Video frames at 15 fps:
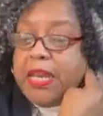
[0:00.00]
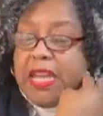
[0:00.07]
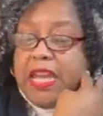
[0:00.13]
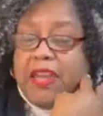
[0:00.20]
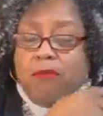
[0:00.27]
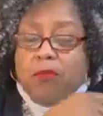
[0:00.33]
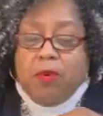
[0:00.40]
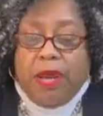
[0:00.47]

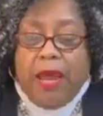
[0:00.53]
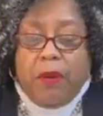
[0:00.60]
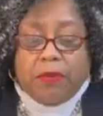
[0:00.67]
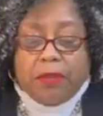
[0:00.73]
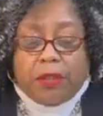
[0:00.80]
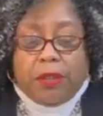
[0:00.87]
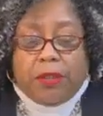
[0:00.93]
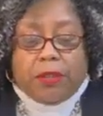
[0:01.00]
Even when I
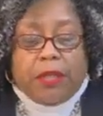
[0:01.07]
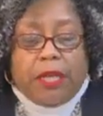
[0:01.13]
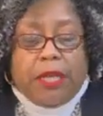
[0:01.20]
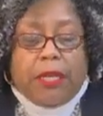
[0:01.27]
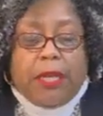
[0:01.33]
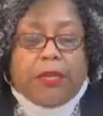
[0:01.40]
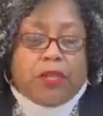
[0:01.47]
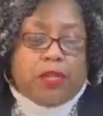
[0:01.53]
was a little
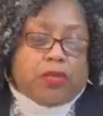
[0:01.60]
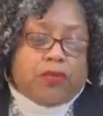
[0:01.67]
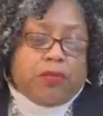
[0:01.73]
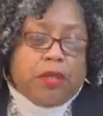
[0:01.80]
kid, I used to